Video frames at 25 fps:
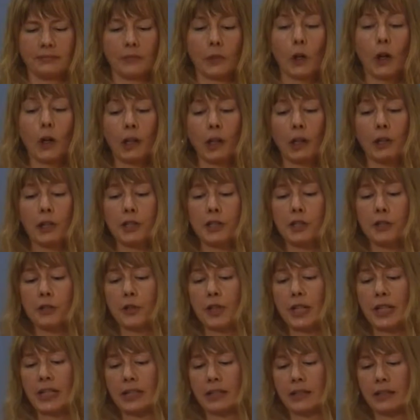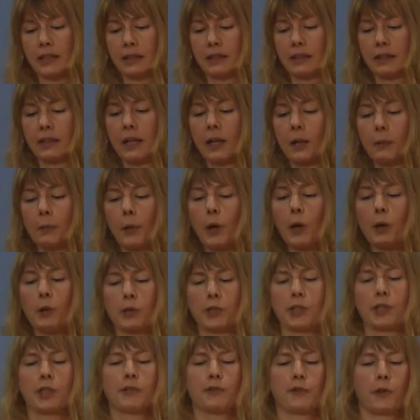On our street,
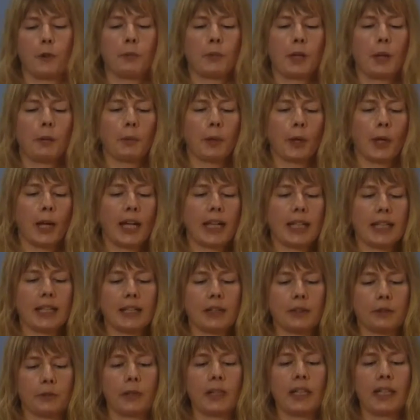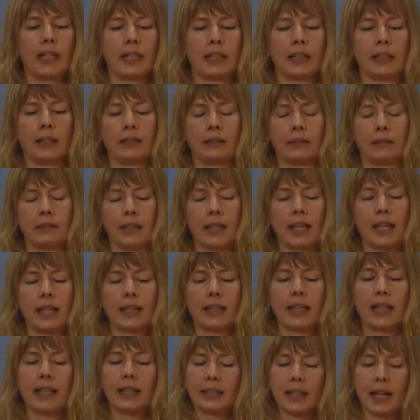posts from number 83,
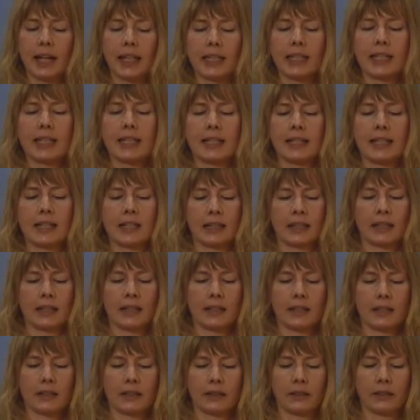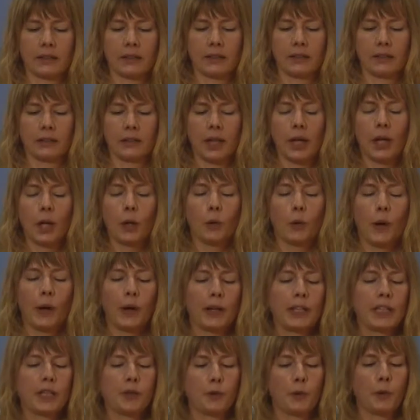then 96,
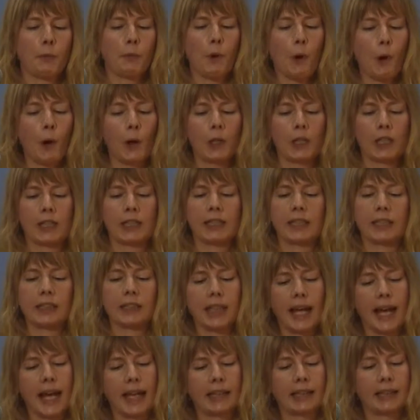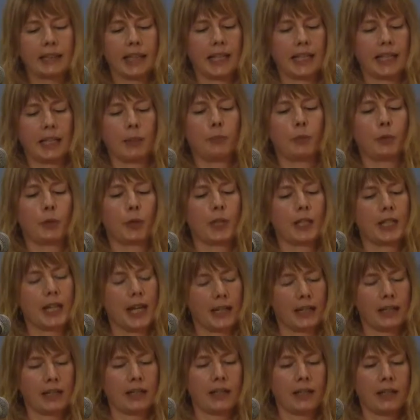where it's reported the landlady
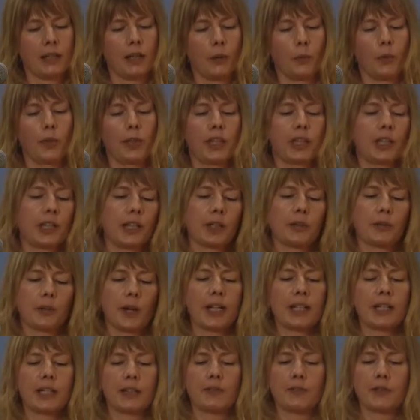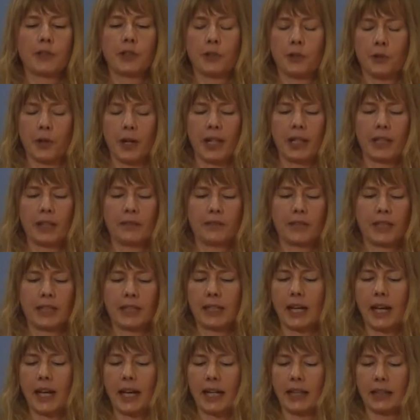presents with an aggressive strain of
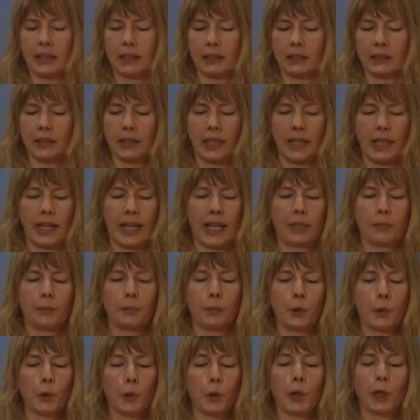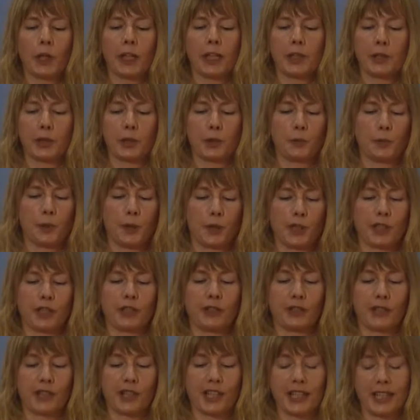denial and poor
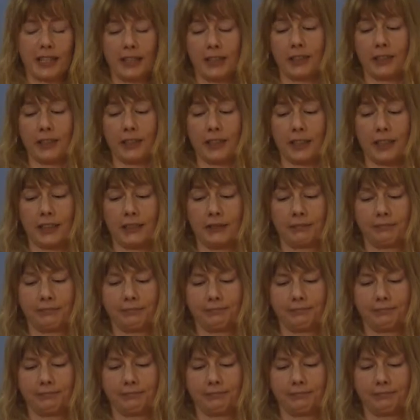interpersonal skills.